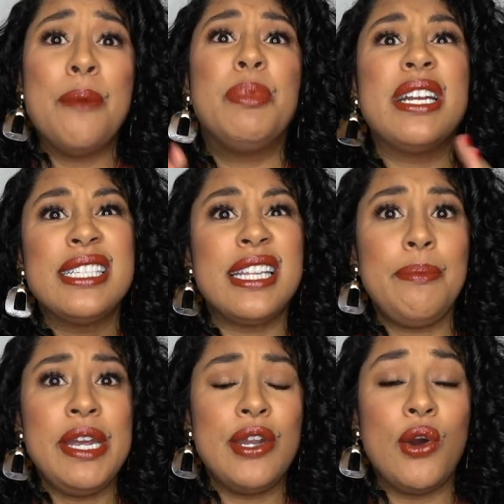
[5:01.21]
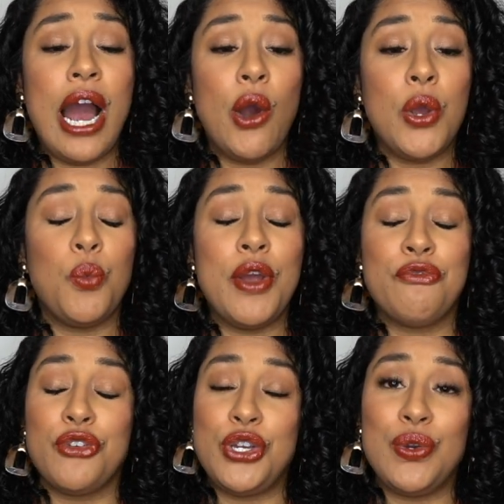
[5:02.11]
please let me know how it went
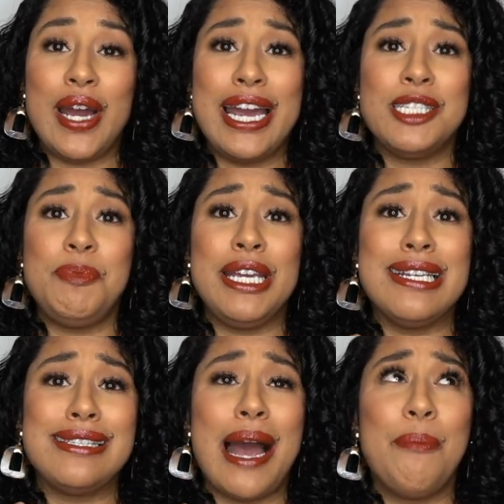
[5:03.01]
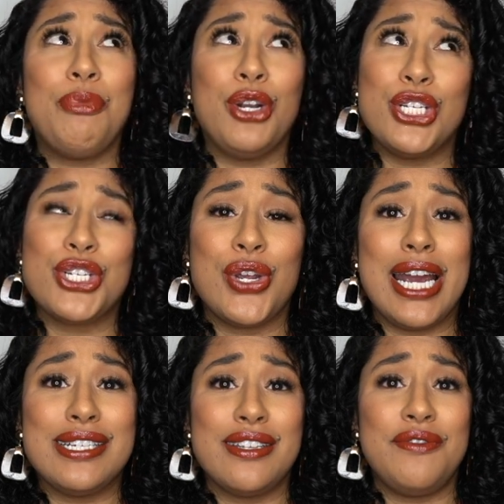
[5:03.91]
for you guys, because I'm pretty you
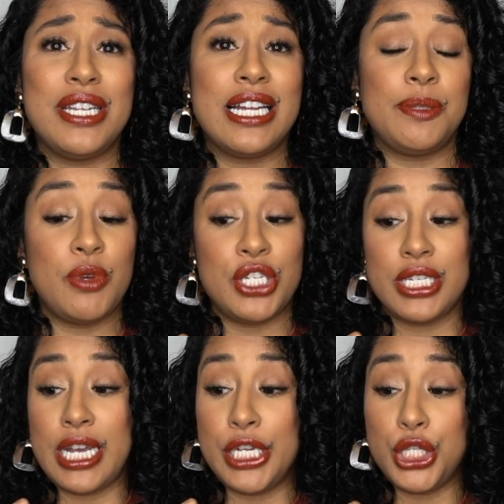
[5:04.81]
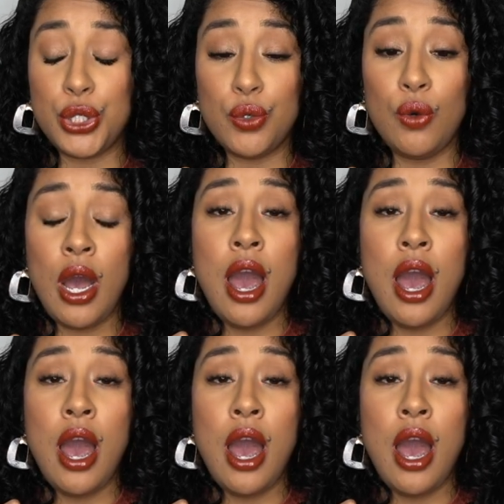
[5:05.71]
guys loved it as much as I do.